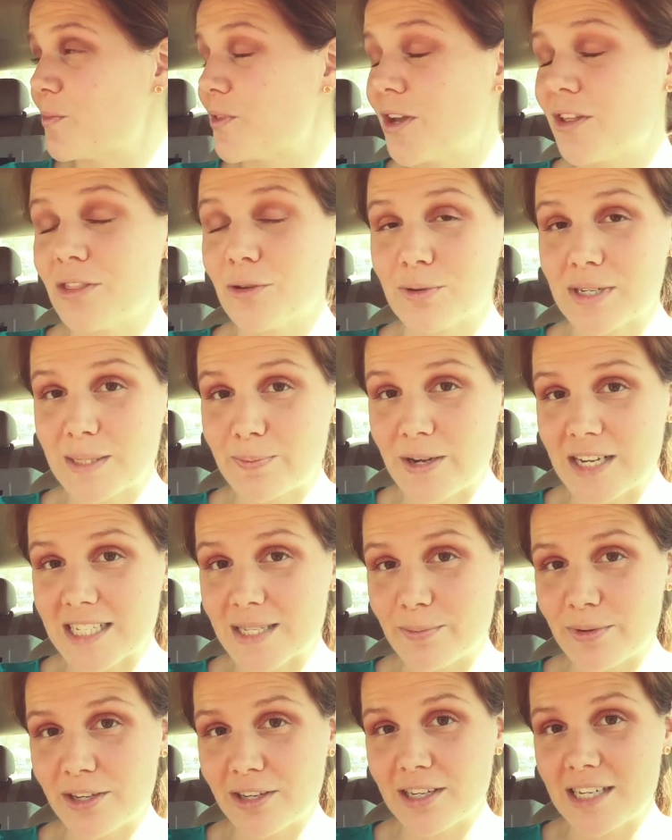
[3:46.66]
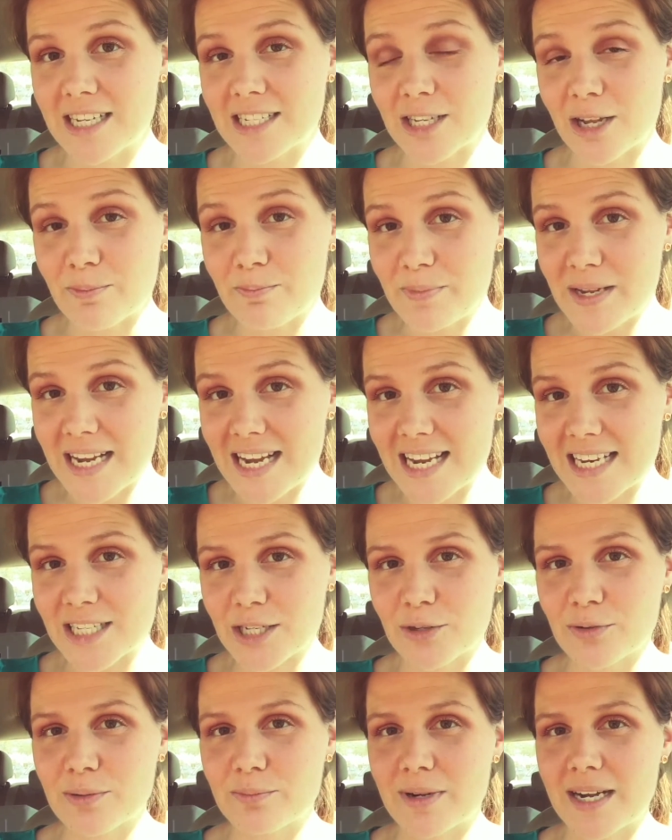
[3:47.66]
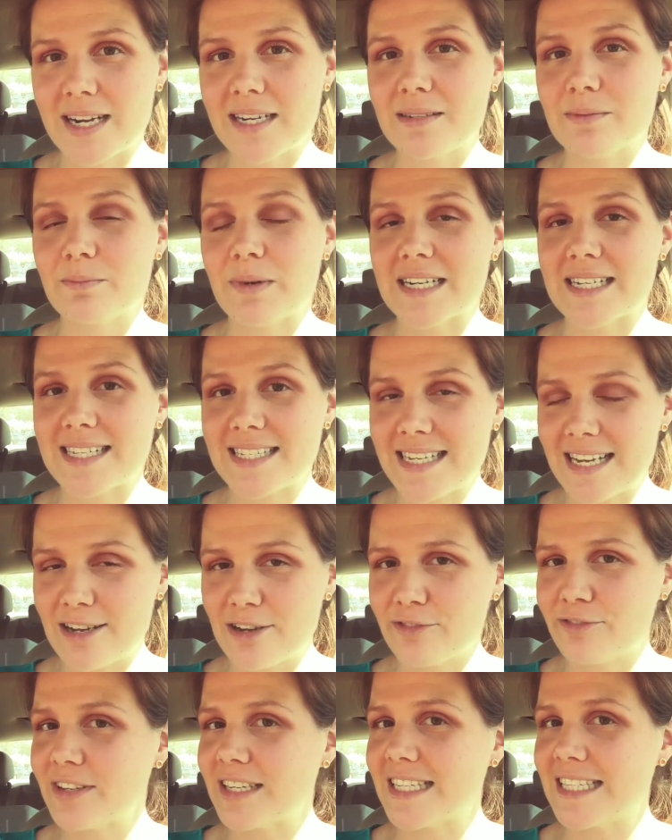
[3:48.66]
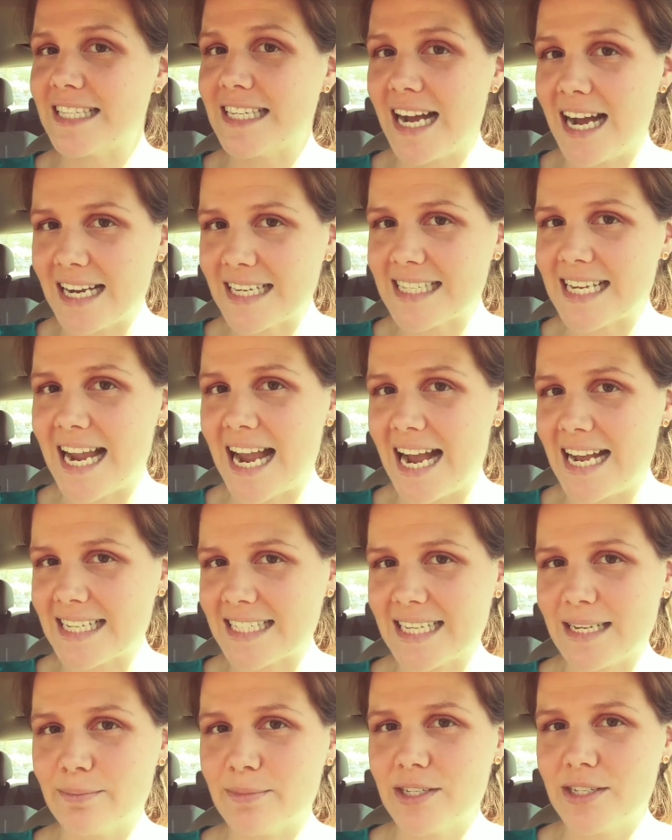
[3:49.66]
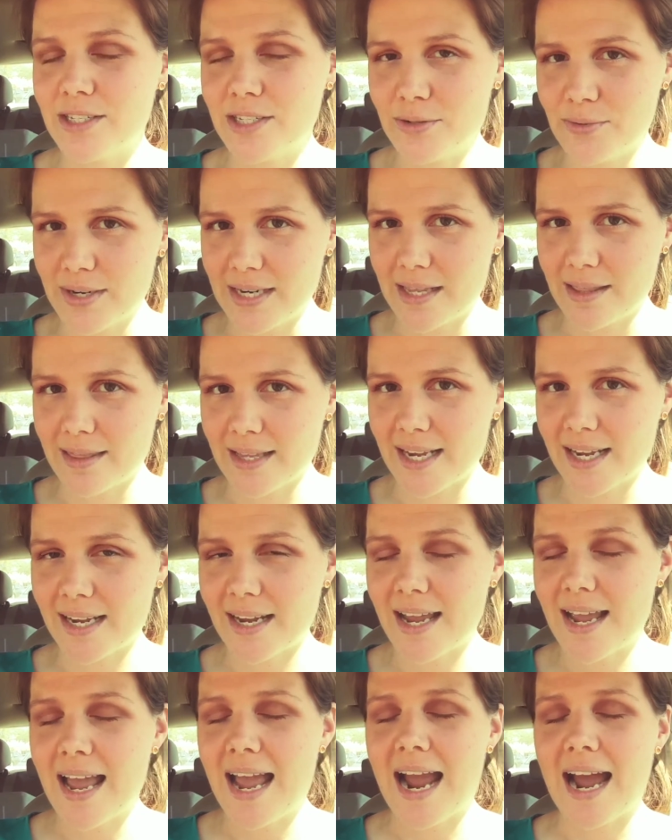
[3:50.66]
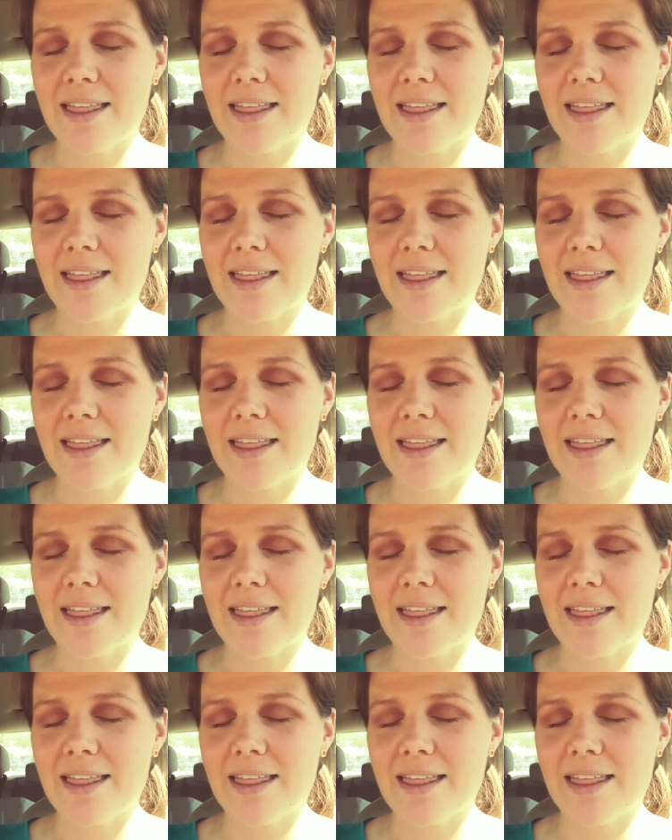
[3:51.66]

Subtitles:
the responsibility is on me to remind myself not to ask him to do anything.